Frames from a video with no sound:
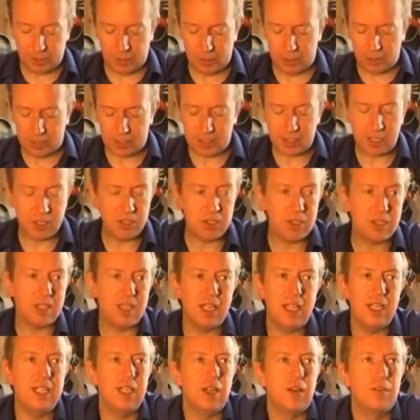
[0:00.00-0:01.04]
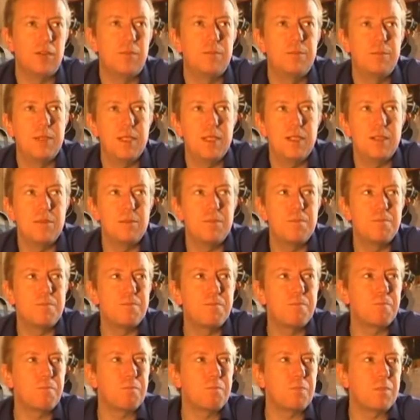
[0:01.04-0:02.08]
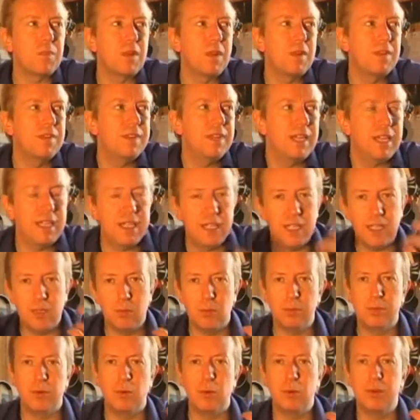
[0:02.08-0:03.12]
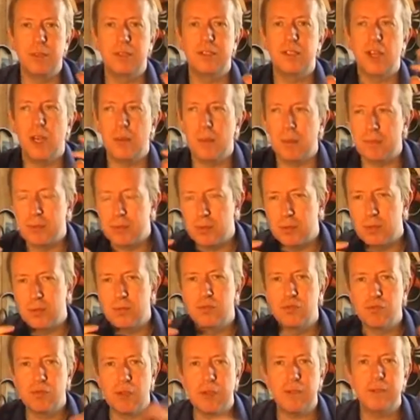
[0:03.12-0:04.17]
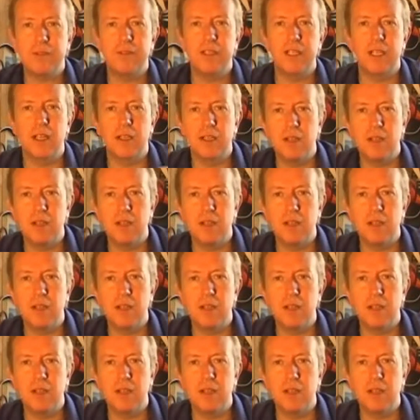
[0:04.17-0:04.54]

like I say, just lately I've been thinking all the time, I'm sort of drifting.